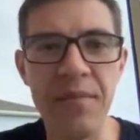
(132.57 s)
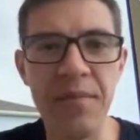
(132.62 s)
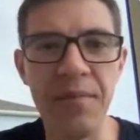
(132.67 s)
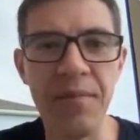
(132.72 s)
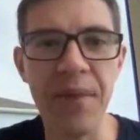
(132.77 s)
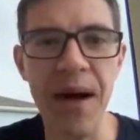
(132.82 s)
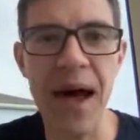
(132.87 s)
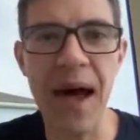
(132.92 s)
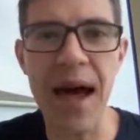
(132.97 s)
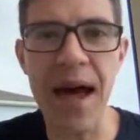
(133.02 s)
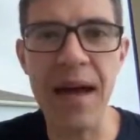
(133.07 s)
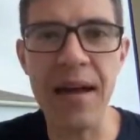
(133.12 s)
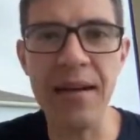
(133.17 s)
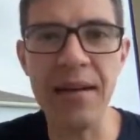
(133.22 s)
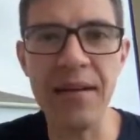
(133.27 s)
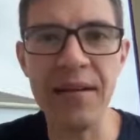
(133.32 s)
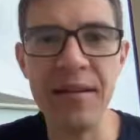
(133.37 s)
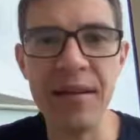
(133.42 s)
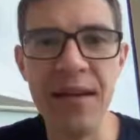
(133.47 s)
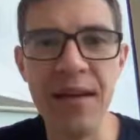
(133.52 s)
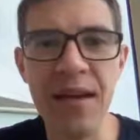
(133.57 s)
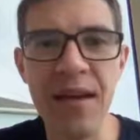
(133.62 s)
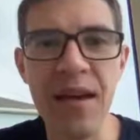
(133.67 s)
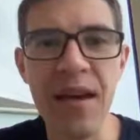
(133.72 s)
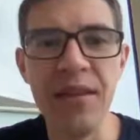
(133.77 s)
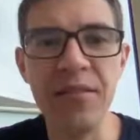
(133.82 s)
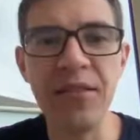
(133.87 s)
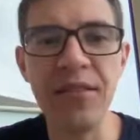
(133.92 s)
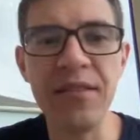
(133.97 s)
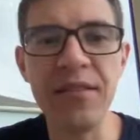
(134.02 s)
pan.
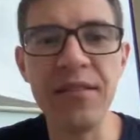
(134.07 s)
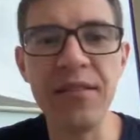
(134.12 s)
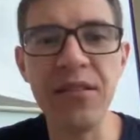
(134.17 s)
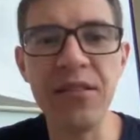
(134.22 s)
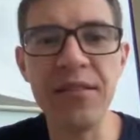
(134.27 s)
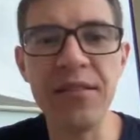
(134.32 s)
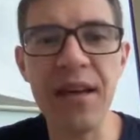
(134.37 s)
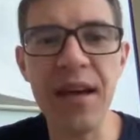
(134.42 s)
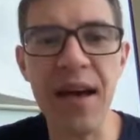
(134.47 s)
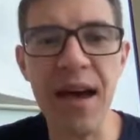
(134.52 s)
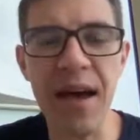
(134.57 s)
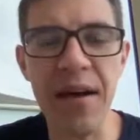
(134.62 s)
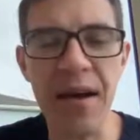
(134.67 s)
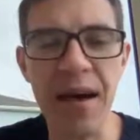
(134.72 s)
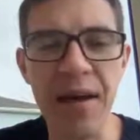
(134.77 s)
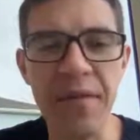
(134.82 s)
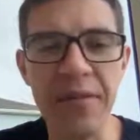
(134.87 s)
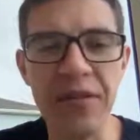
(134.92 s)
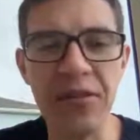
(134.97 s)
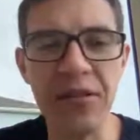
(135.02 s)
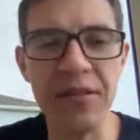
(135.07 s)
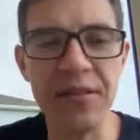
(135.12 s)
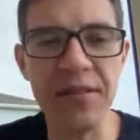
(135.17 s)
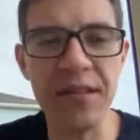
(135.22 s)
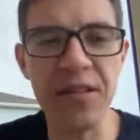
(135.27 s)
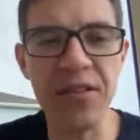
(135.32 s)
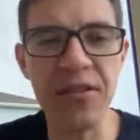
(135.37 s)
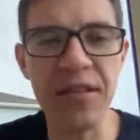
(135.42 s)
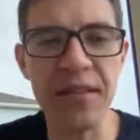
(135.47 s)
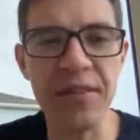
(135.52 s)
So this is just a
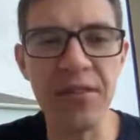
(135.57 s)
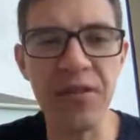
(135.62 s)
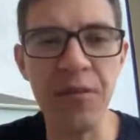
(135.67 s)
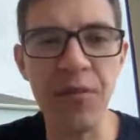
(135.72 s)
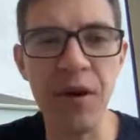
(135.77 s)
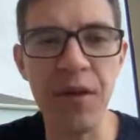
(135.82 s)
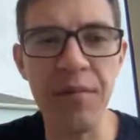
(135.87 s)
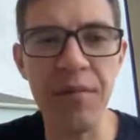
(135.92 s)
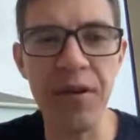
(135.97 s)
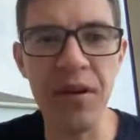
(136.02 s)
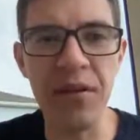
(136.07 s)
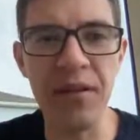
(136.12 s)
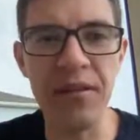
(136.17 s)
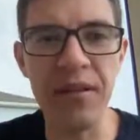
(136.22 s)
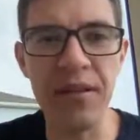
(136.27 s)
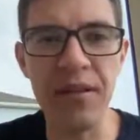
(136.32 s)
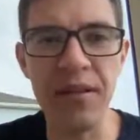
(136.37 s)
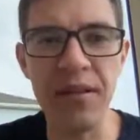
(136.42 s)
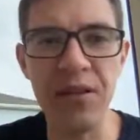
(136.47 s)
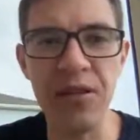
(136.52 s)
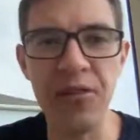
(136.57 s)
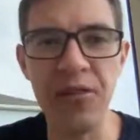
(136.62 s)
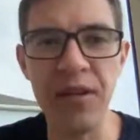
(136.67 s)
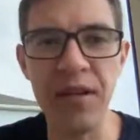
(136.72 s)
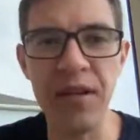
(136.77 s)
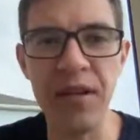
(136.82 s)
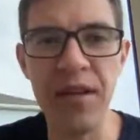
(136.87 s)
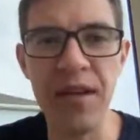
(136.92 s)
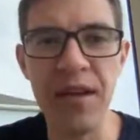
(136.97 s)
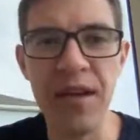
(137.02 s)
visualization that someone built in
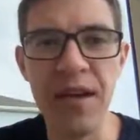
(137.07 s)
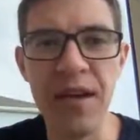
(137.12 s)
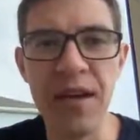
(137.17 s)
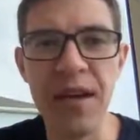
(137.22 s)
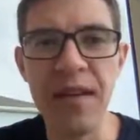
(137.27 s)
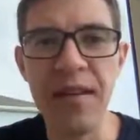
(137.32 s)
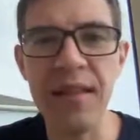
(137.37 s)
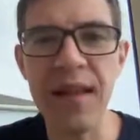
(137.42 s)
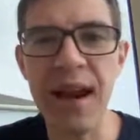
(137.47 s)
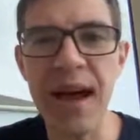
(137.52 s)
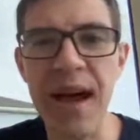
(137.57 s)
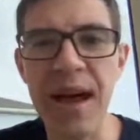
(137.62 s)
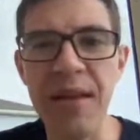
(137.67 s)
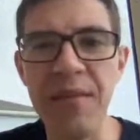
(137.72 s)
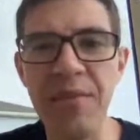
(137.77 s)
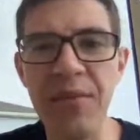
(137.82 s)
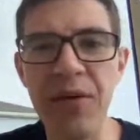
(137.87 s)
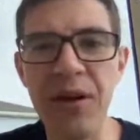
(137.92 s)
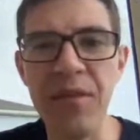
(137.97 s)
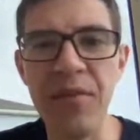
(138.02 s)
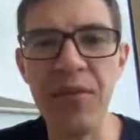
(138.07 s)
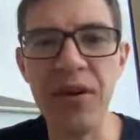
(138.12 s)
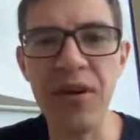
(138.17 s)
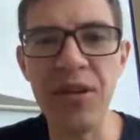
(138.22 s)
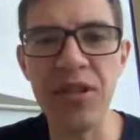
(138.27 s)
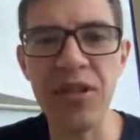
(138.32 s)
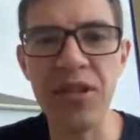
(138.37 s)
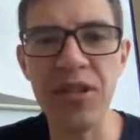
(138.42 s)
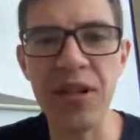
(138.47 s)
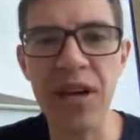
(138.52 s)
D3 that I pretty
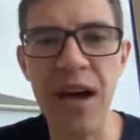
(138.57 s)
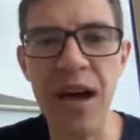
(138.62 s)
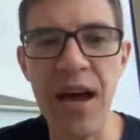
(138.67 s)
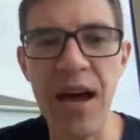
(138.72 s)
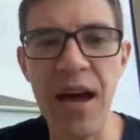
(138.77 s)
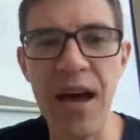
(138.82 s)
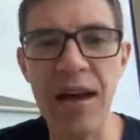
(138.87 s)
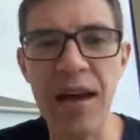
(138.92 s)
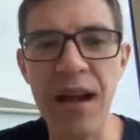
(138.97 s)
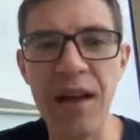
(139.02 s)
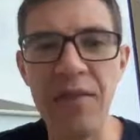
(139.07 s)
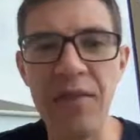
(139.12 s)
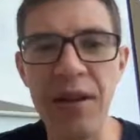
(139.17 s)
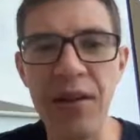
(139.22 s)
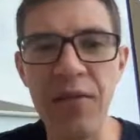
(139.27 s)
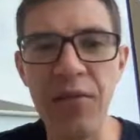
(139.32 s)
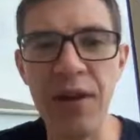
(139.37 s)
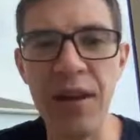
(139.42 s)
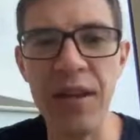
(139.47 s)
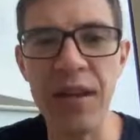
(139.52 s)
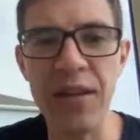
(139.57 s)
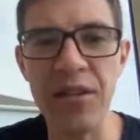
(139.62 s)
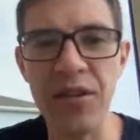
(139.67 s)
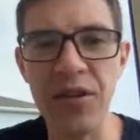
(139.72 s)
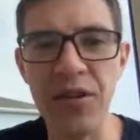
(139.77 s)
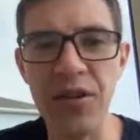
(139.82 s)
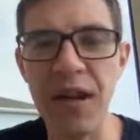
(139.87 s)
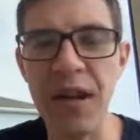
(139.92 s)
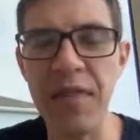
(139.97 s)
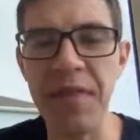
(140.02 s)
much kind of like really
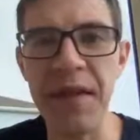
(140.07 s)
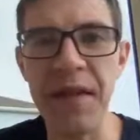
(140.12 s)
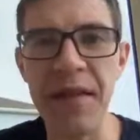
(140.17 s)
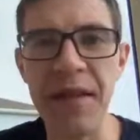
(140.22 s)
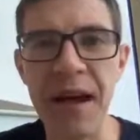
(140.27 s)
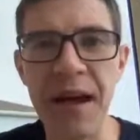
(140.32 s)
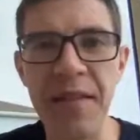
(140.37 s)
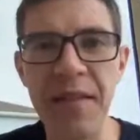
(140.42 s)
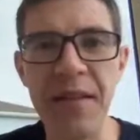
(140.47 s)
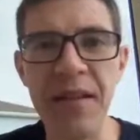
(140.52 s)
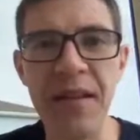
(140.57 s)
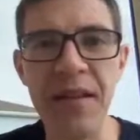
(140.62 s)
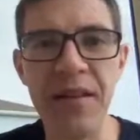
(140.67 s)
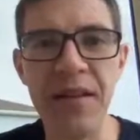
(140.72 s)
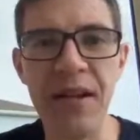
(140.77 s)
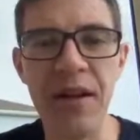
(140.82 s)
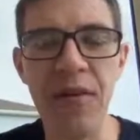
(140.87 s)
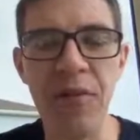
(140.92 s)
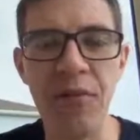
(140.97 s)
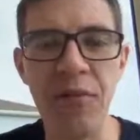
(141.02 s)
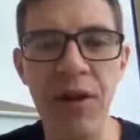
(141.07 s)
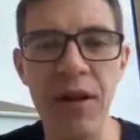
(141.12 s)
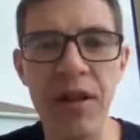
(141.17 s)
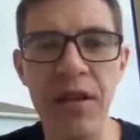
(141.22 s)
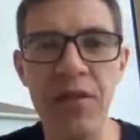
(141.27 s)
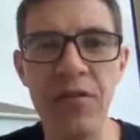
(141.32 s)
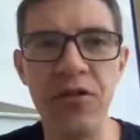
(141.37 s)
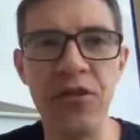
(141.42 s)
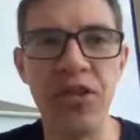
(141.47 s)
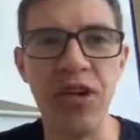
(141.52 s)
enjoy. I think they did a really
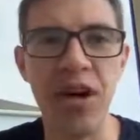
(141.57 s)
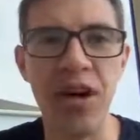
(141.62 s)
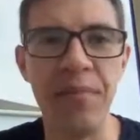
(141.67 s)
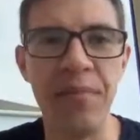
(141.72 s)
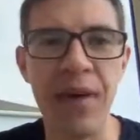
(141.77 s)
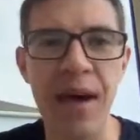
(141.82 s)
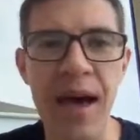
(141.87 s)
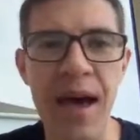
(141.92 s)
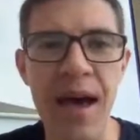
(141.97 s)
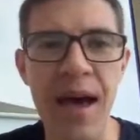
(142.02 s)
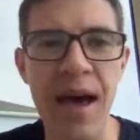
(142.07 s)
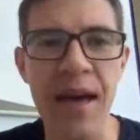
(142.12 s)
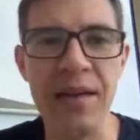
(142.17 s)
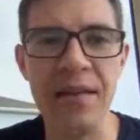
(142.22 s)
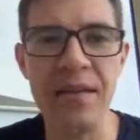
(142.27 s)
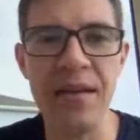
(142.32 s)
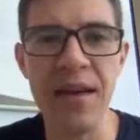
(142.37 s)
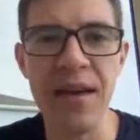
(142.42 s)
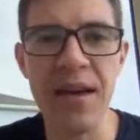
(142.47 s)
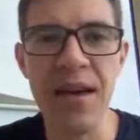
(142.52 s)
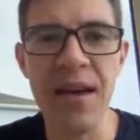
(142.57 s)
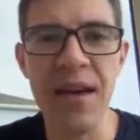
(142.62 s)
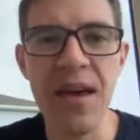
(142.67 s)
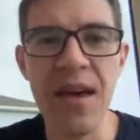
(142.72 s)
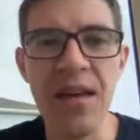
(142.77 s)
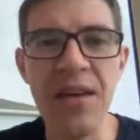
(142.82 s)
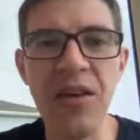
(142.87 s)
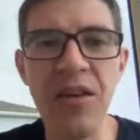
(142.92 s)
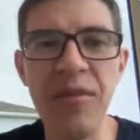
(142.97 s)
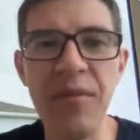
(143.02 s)
good job at
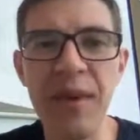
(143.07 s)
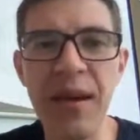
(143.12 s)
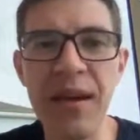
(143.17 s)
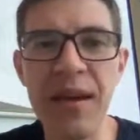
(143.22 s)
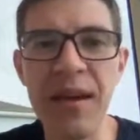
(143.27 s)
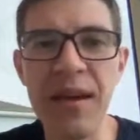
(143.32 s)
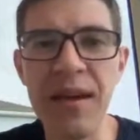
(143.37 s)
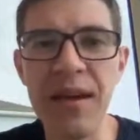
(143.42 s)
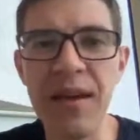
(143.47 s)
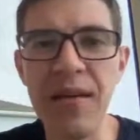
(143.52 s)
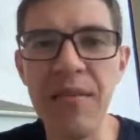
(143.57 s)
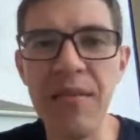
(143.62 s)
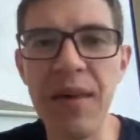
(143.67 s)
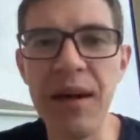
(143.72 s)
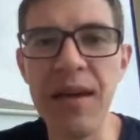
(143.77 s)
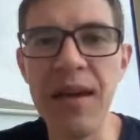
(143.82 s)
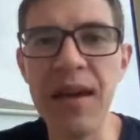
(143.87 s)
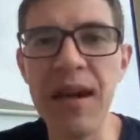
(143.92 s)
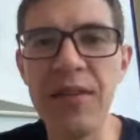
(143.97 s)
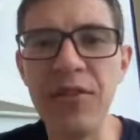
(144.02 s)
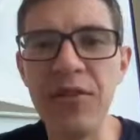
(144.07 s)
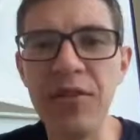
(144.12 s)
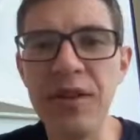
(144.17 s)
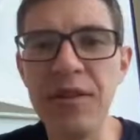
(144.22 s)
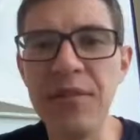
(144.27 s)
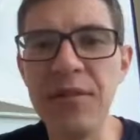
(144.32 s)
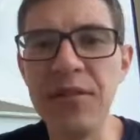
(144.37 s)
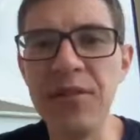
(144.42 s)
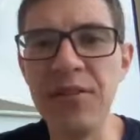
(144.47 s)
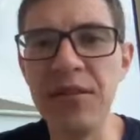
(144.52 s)
making a 3D
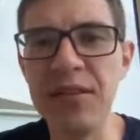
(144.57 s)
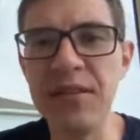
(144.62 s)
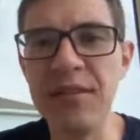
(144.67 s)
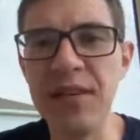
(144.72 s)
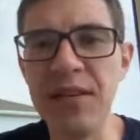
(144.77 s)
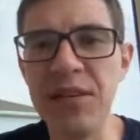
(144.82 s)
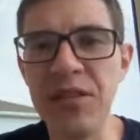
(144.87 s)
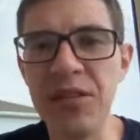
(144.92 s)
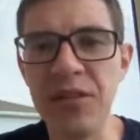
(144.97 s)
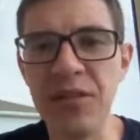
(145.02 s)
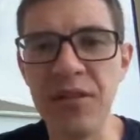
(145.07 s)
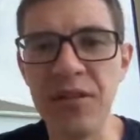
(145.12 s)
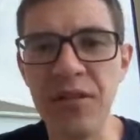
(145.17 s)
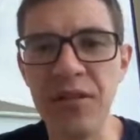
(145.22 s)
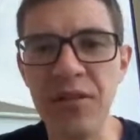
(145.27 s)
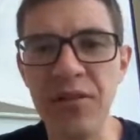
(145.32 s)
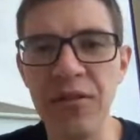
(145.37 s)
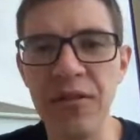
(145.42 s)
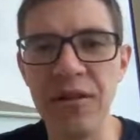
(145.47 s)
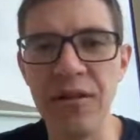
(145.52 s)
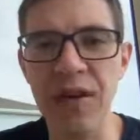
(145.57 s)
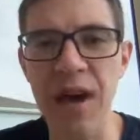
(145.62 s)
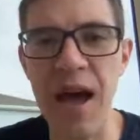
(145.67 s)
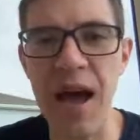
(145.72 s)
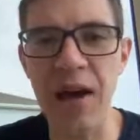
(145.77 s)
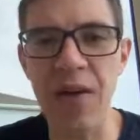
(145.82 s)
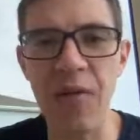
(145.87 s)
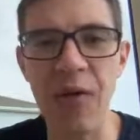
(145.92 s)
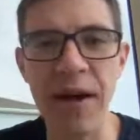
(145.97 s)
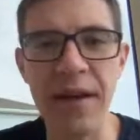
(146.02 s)
visualization look
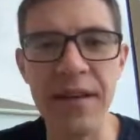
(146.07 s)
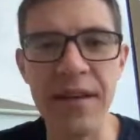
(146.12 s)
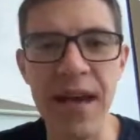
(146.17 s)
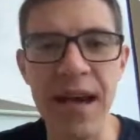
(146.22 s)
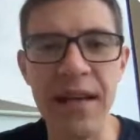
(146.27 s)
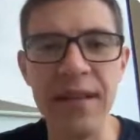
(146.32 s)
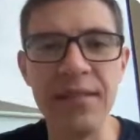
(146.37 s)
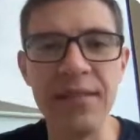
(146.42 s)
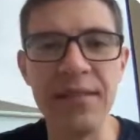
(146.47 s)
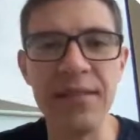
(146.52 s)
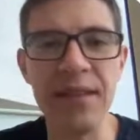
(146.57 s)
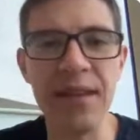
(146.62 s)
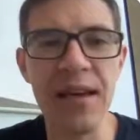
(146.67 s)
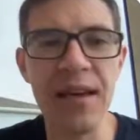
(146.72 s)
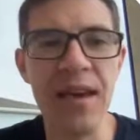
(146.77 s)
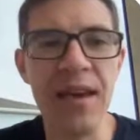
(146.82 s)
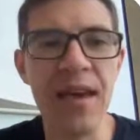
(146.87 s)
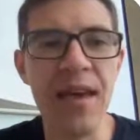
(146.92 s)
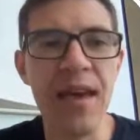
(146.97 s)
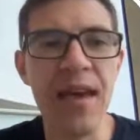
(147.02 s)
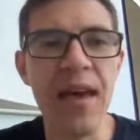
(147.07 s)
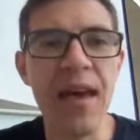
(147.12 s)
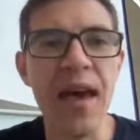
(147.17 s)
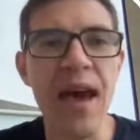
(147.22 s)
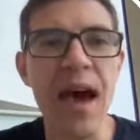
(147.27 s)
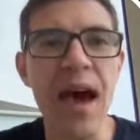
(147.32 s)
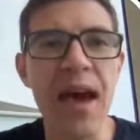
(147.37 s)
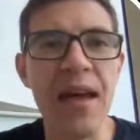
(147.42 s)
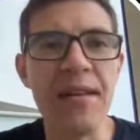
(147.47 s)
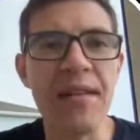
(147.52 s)
quite nice.
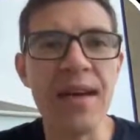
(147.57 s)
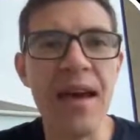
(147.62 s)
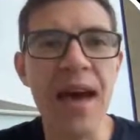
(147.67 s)
And